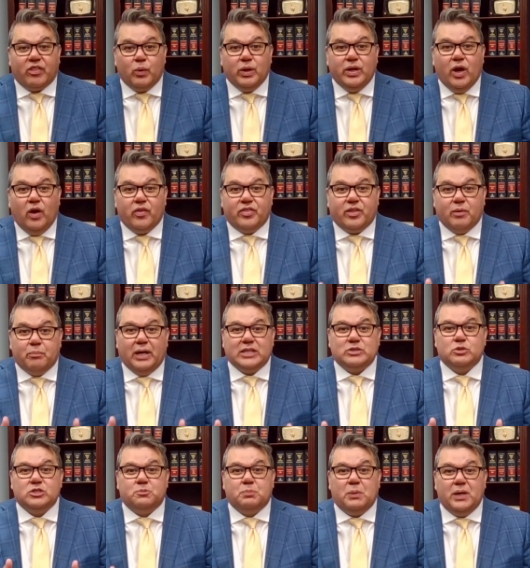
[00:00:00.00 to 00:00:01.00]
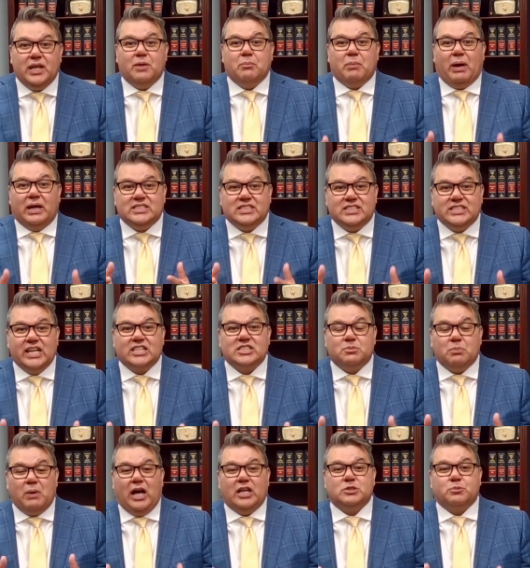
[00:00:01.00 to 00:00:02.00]
that we know that the bus was speeding by
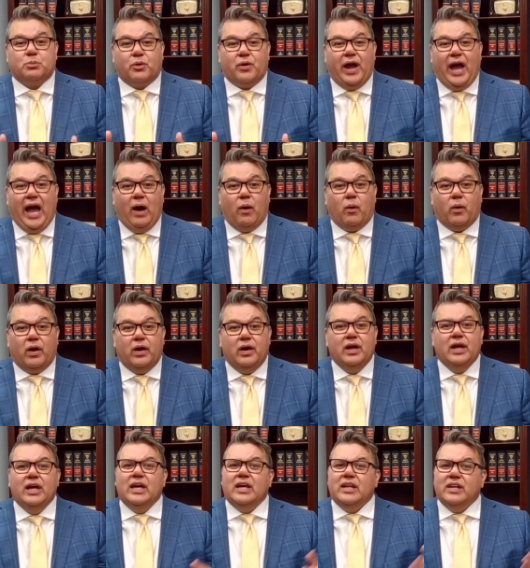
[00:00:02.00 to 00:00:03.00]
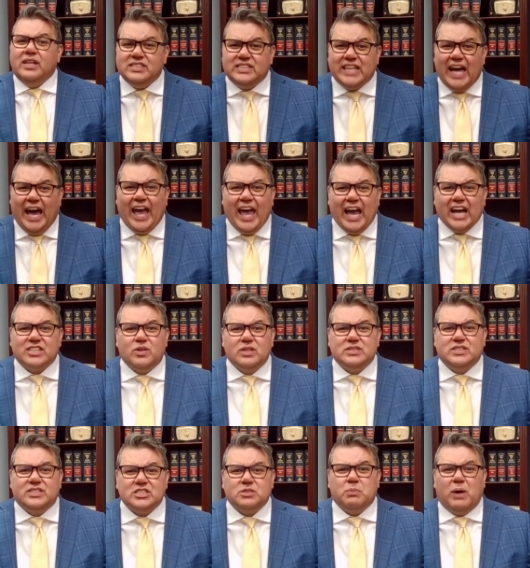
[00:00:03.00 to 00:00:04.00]
6 miles per hour, does that
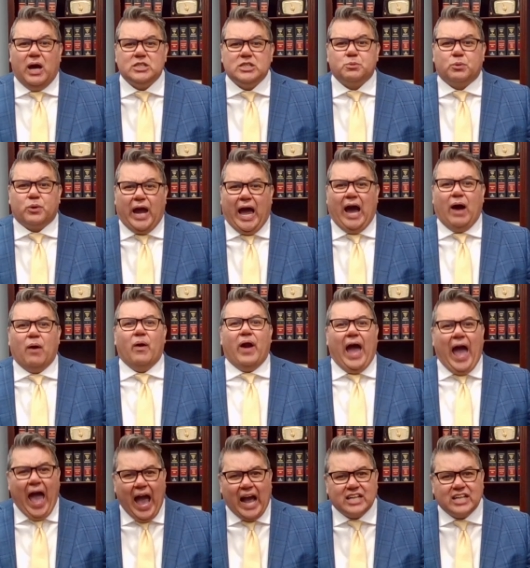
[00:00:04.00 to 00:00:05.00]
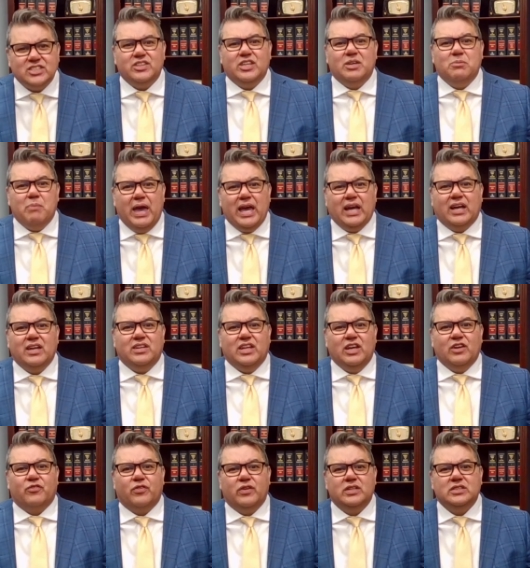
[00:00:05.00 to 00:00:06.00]
extra 6 miles per hour actually make a
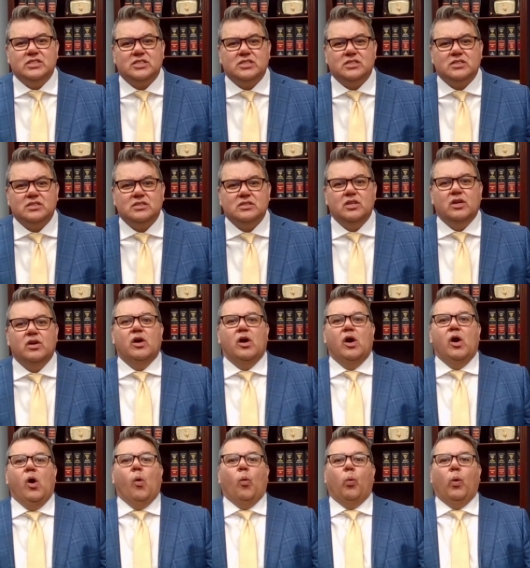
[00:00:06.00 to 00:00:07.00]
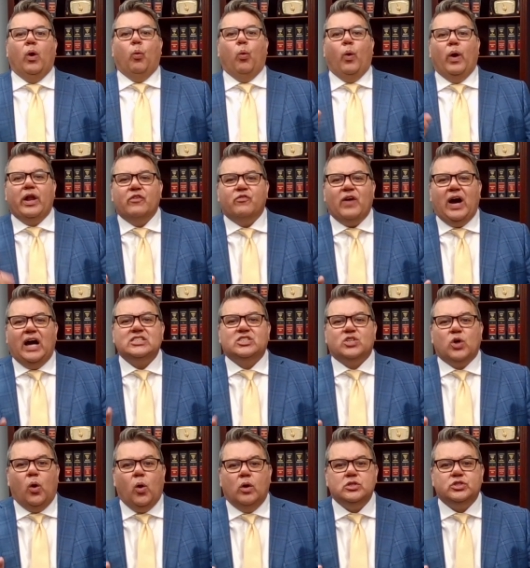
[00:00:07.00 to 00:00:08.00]
difference? Well, what if I
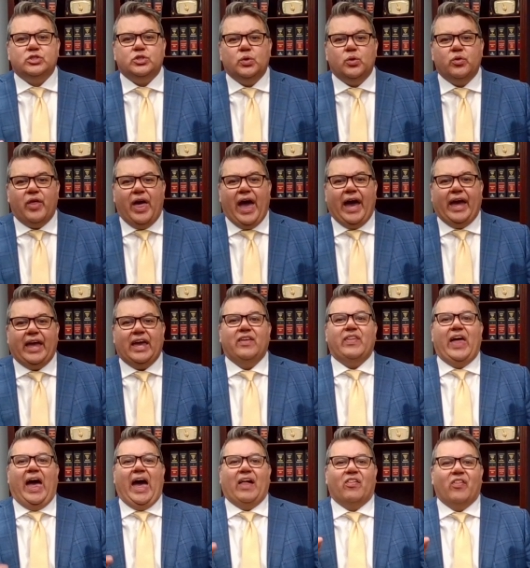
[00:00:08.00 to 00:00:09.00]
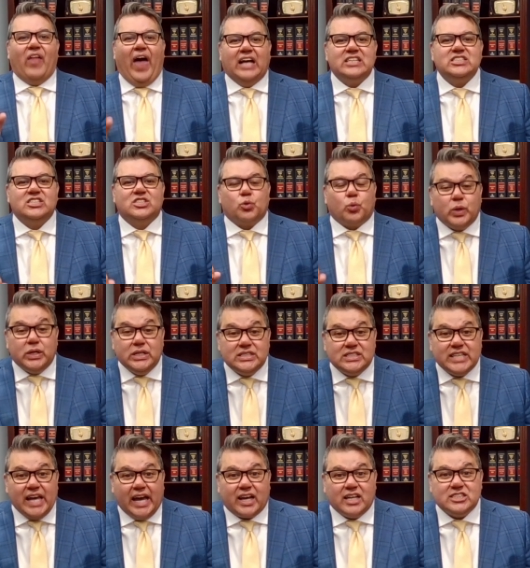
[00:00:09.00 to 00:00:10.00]
told you that in that last 3
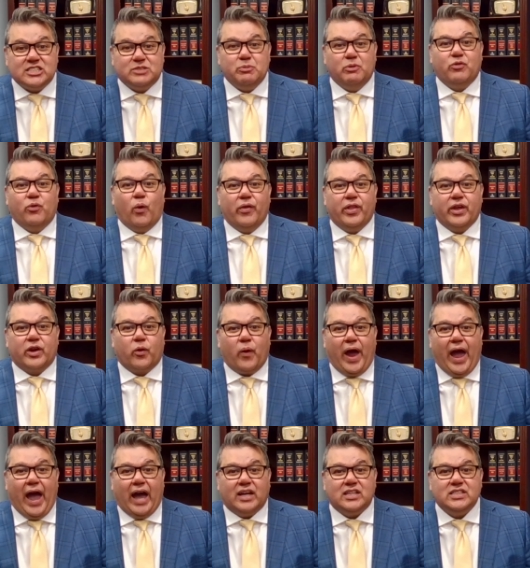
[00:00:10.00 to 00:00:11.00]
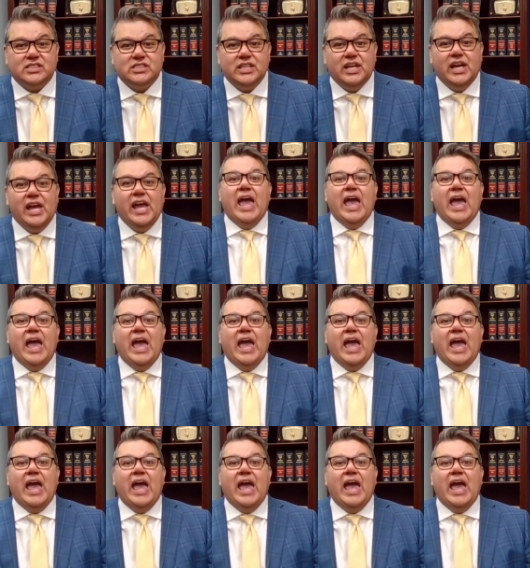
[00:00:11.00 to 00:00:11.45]
seconds before the crash,